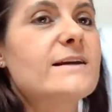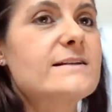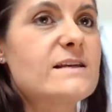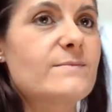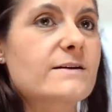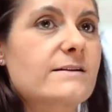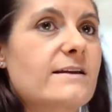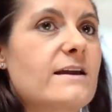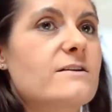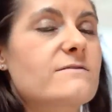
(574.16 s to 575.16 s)
we can typically
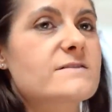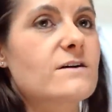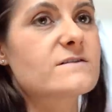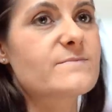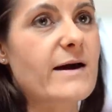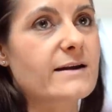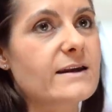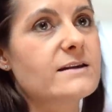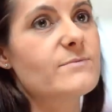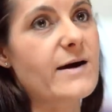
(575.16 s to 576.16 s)
get your results
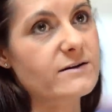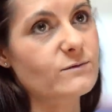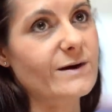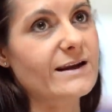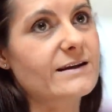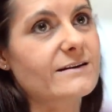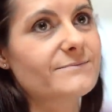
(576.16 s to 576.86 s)
back in about a week.